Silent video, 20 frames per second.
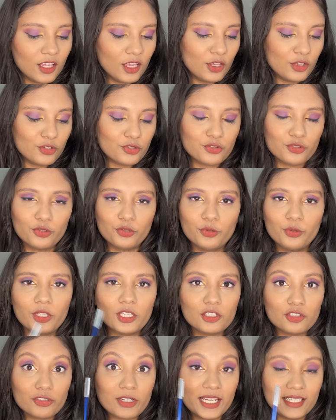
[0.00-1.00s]
so you
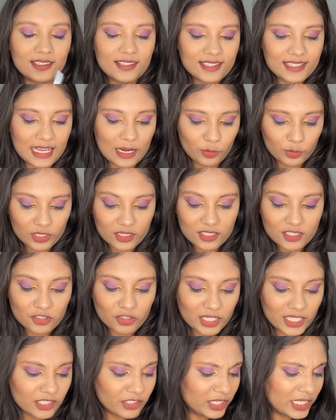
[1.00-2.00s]
can try this out. It's
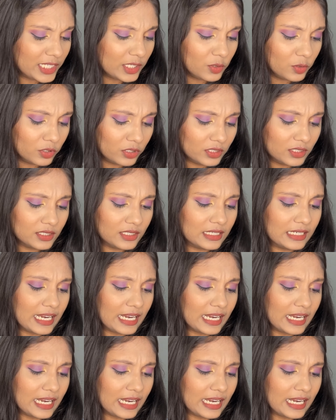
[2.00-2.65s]
really good,